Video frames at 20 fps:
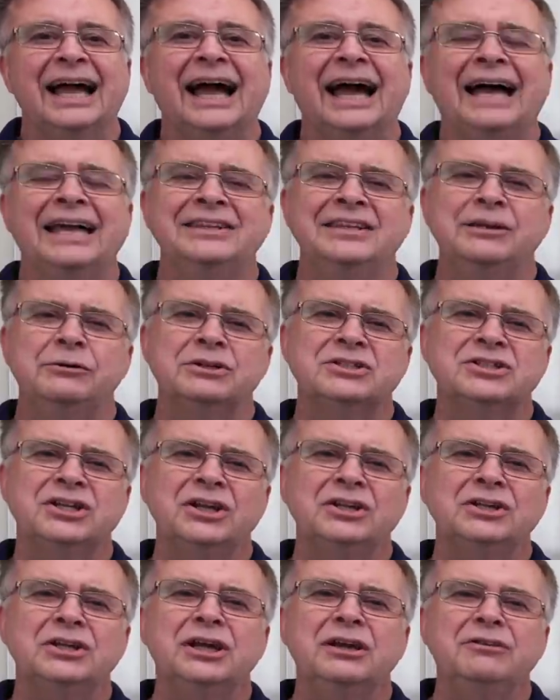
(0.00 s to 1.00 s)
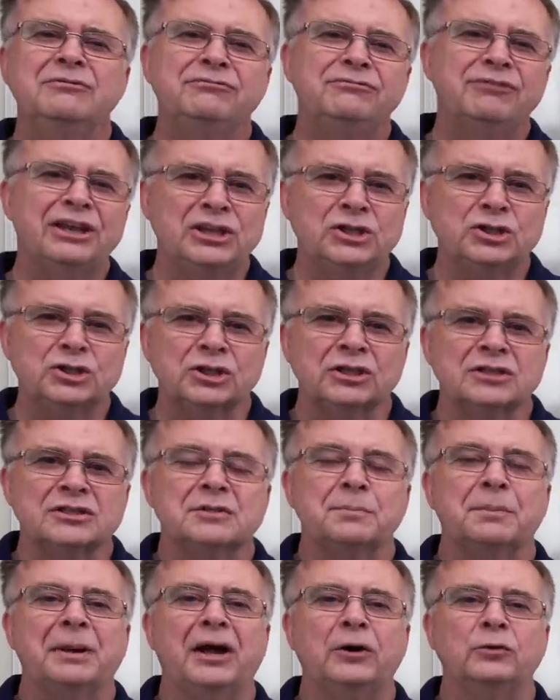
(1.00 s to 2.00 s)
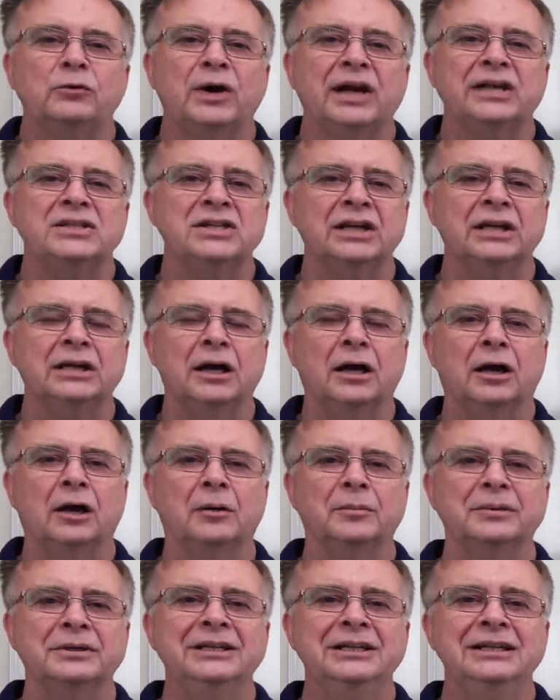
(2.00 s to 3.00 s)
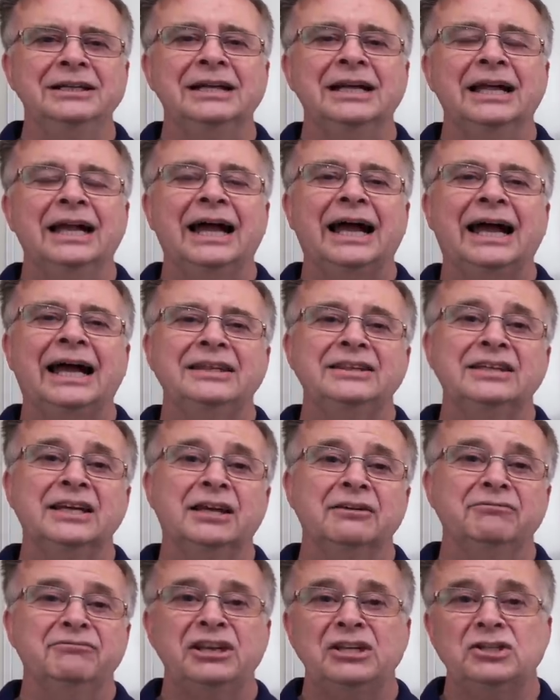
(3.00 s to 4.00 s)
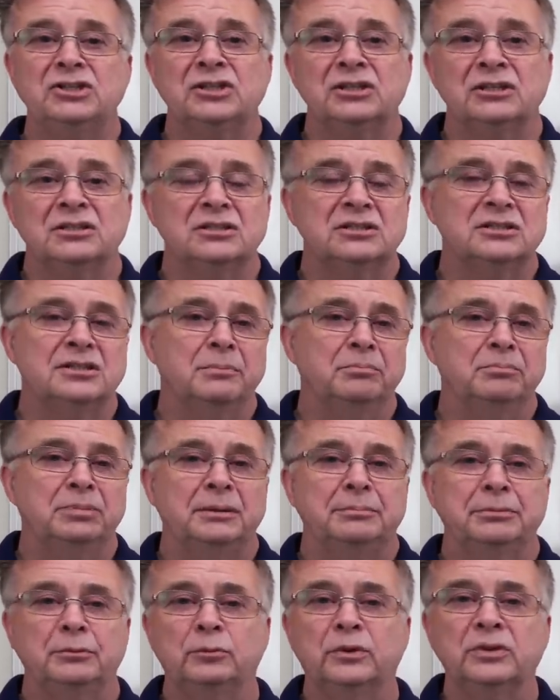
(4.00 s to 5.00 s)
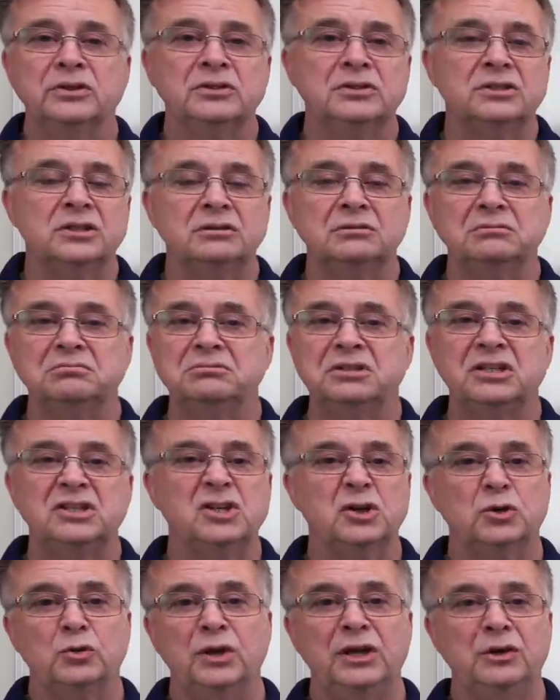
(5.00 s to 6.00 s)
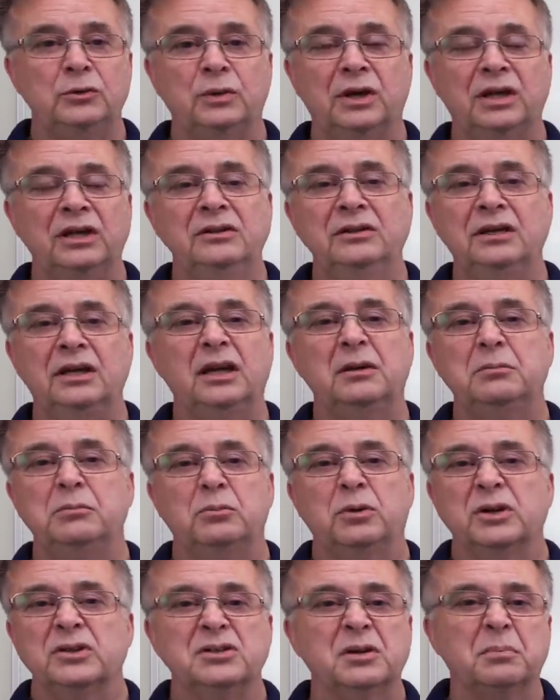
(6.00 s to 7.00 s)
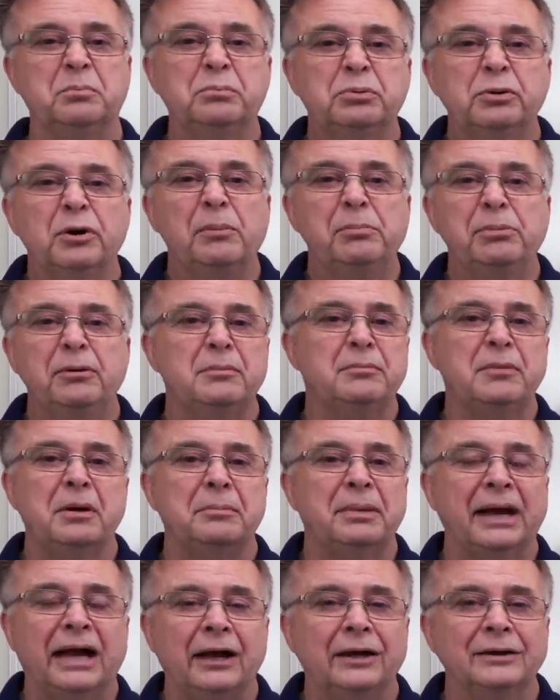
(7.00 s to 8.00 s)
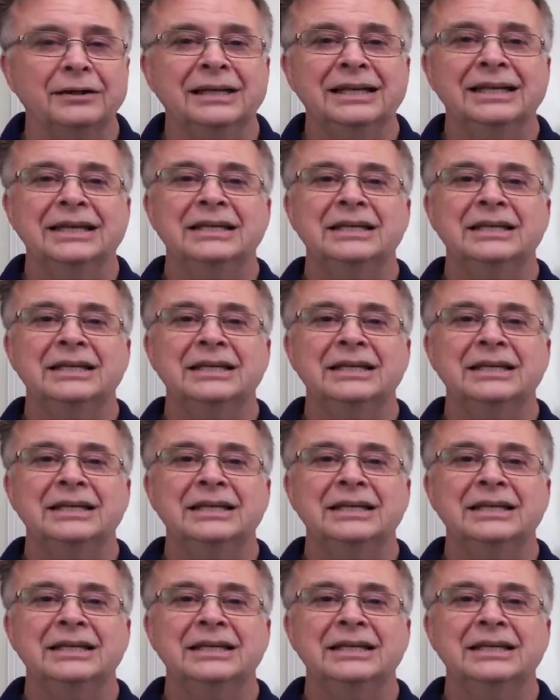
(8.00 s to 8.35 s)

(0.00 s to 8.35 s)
And there are certain conventions about writing harmony, and the conventions some people want to disagree with, you know, what's the problem about